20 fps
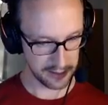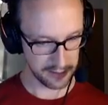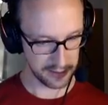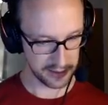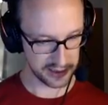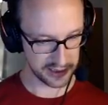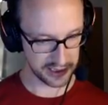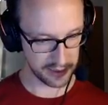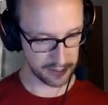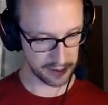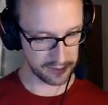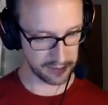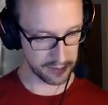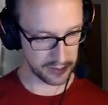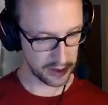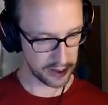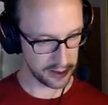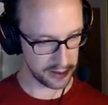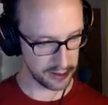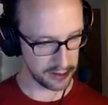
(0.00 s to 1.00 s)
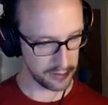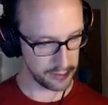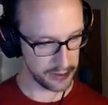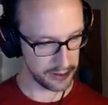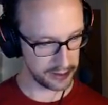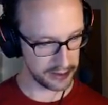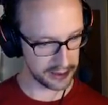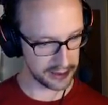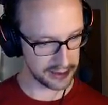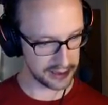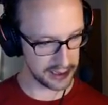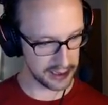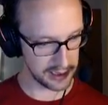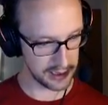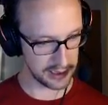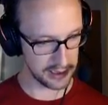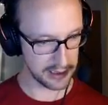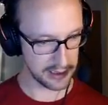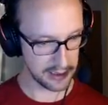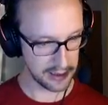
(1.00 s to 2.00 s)
which is coming from on new building
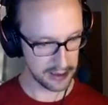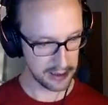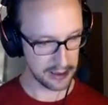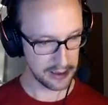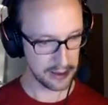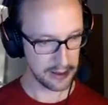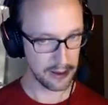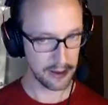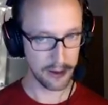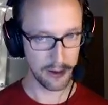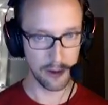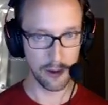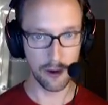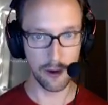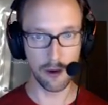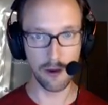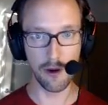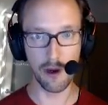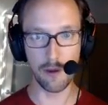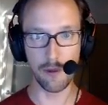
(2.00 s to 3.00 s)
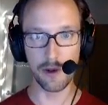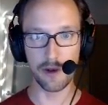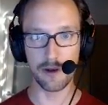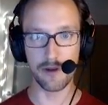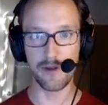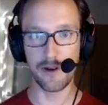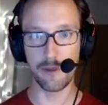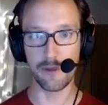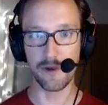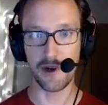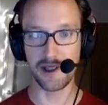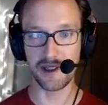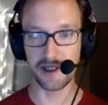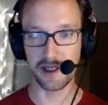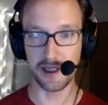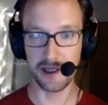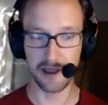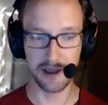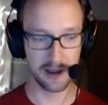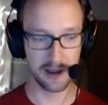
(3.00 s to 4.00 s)
data. Ooh, I wonder if I'm racing.